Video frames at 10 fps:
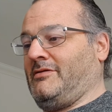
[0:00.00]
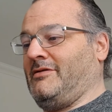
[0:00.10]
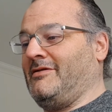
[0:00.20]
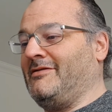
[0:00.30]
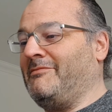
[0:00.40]

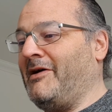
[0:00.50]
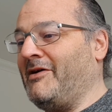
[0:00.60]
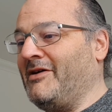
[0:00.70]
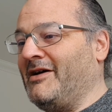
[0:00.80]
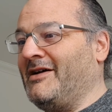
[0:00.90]

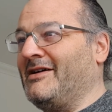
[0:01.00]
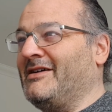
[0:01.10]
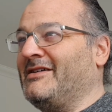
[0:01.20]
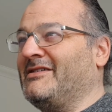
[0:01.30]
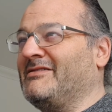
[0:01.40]
but
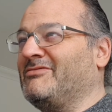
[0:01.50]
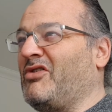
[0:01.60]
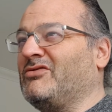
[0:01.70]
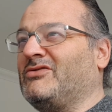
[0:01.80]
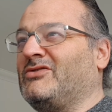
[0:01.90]

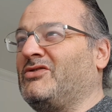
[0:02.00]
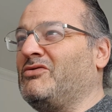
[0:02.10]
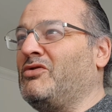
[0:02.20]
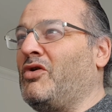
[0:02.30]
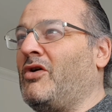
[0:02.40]
not
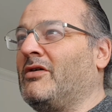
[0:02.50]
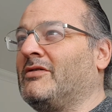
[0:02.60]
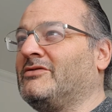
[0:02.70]
too long.